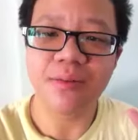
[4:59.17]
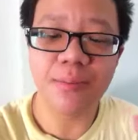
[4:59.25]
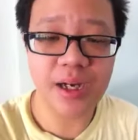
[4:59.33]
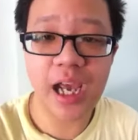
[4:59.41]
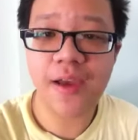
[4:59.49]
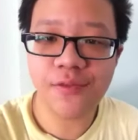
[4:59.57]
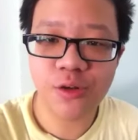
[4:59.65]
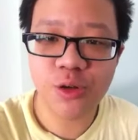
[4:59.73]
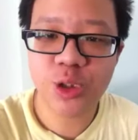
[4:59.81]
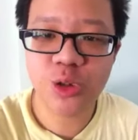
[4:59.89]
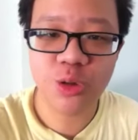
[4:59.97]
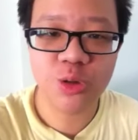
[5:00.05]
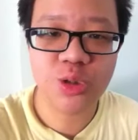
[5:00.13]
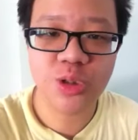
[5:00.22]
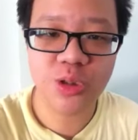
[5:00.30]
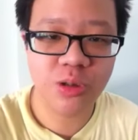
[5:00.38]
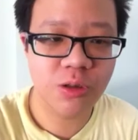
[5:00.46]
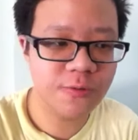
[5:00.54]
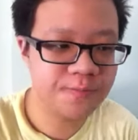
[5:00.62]
But I have no school,
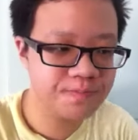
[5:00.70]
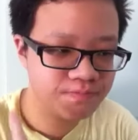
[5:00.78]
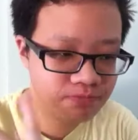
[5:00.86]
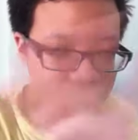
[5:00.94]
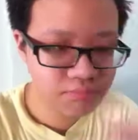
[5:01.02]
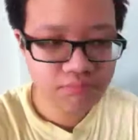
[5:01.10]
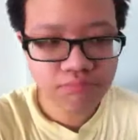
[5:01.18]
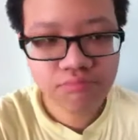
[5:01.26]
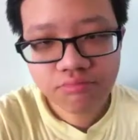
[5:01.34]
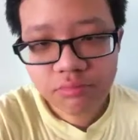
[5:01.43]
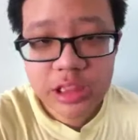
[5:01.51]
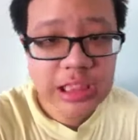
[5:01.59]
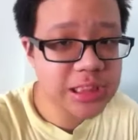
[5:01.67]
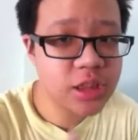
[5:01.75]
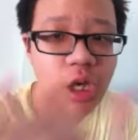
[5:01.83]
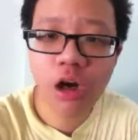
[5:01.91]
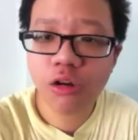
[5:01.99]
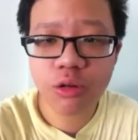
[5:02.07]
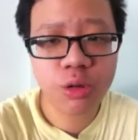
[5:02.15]
so It's
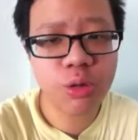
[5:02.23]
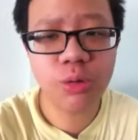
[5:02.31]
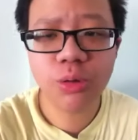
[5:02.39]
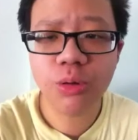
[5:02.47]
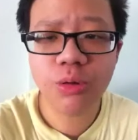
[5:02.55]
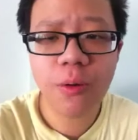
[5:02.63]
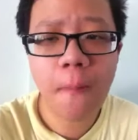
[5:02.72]
all cool.